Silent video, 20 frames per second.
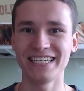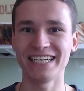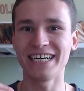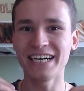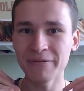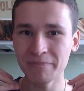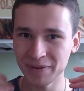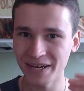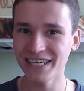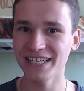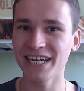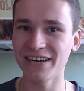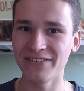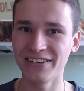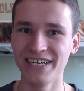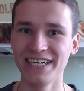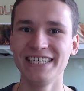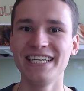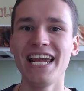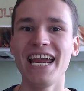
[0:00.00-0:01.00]
repeat
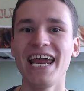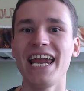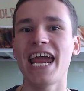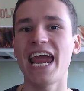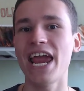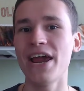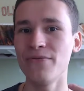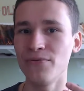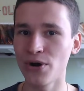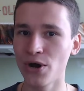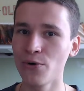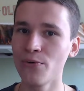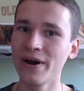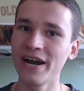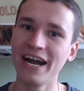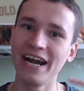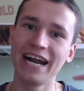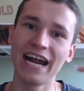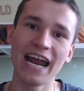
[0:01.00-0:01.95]
every day, everywhere,